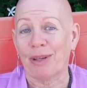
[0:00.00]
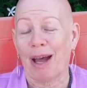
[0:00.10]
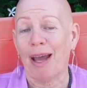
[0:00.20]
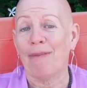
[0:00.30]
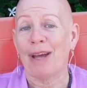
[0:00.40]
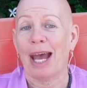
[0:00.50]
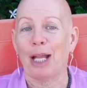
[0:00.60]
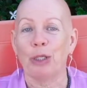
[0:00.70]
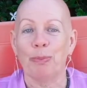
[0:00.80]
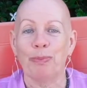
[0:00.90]
I have
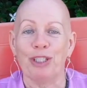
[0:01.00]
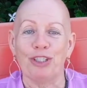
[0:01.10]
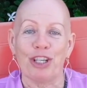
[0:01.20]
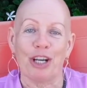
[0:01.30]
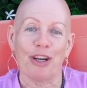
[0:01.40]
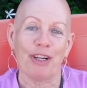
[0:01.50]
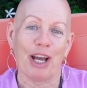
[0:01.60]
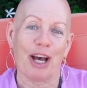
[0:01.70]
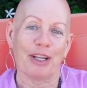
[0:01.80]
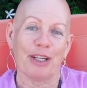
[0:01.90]
alopecia
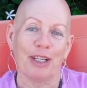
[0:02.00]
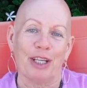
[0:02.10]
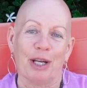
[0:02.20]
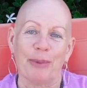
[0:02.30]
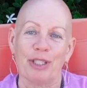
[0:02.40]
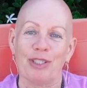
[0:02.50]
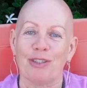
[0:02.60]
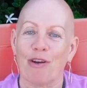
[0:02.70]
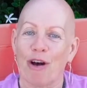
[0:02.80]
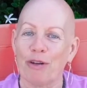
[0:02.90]
areata, which is
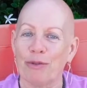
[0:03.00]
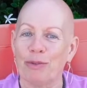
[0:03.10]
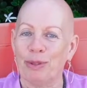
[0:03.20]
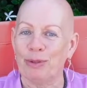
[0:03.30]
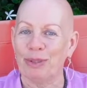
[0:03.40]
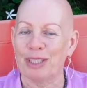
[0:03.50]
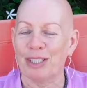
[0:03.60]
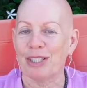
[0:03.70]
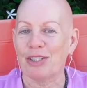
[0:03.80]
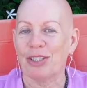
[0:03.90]
an autoimmune
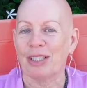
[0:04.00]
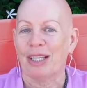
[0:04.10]
condition.